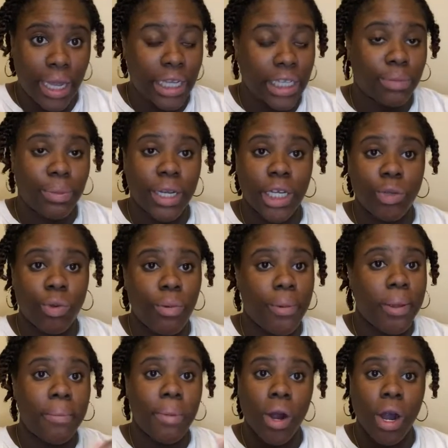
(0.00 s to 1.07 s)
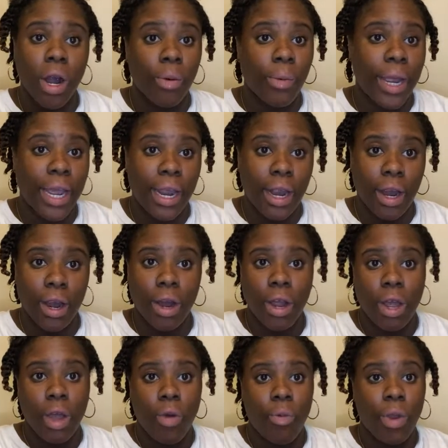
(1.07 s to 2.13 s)
Is because we be borrowing hair,
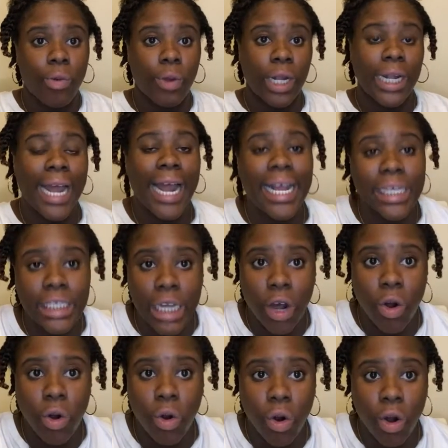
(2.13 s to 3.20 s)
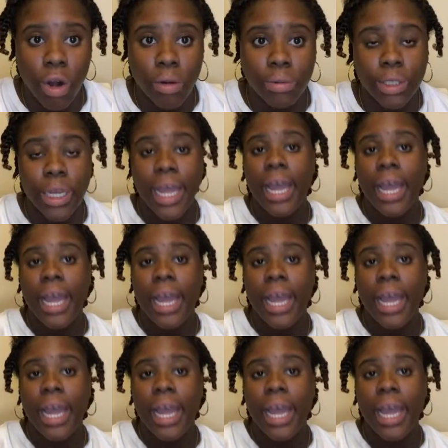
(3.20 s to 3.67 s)
we relax our arms,